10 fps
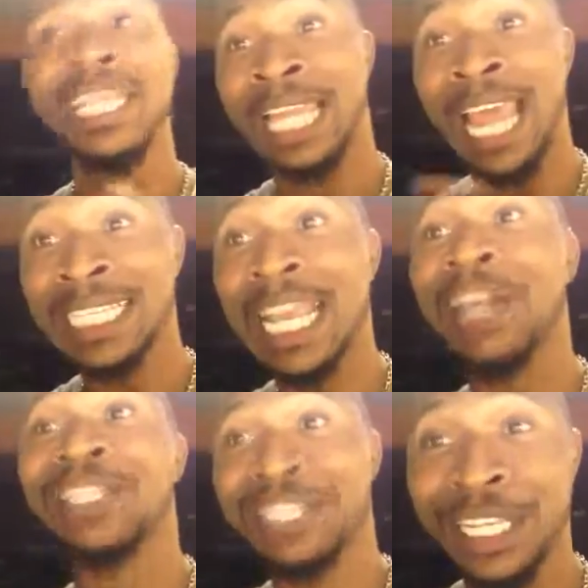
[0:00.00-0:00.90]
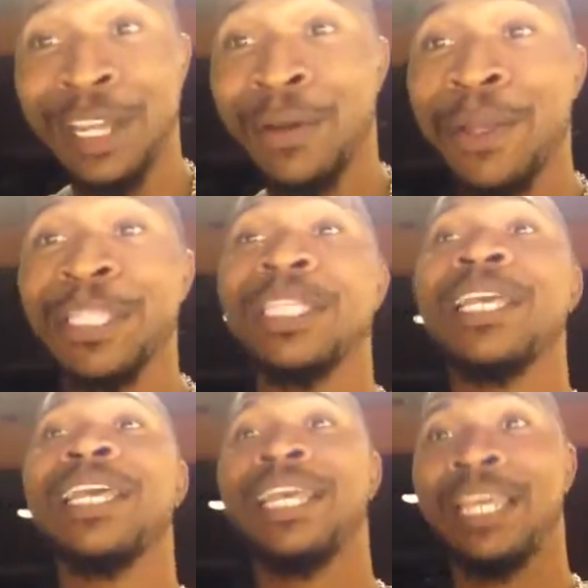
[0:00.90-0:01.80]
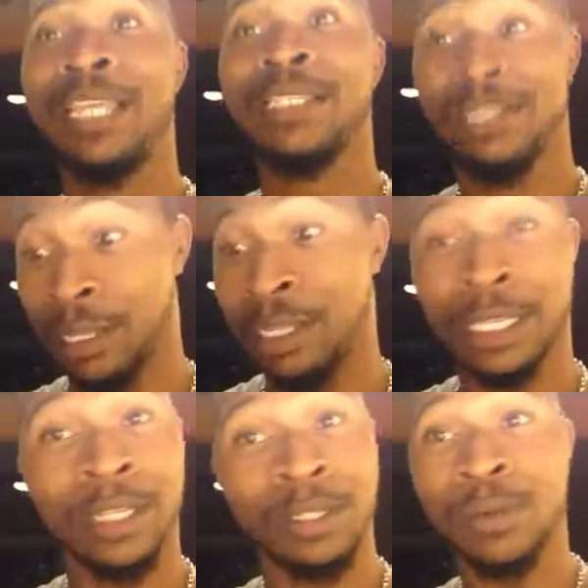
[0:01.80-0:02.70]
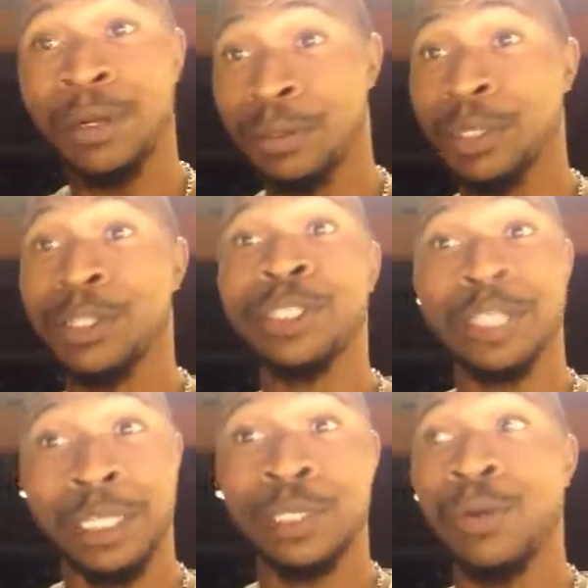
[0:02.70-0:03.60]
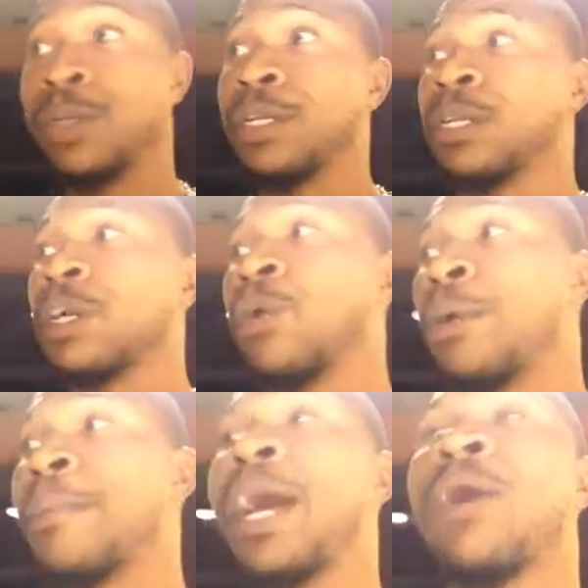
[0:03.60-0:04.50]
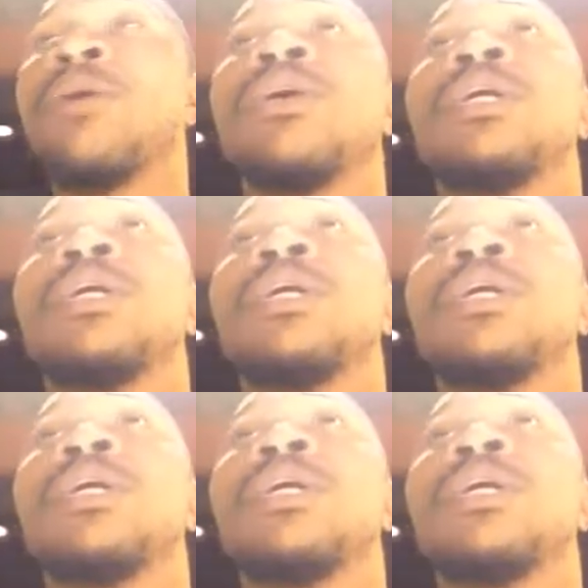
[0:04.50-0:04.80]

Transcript: That's how the sequence is in the scriptures is going to go about.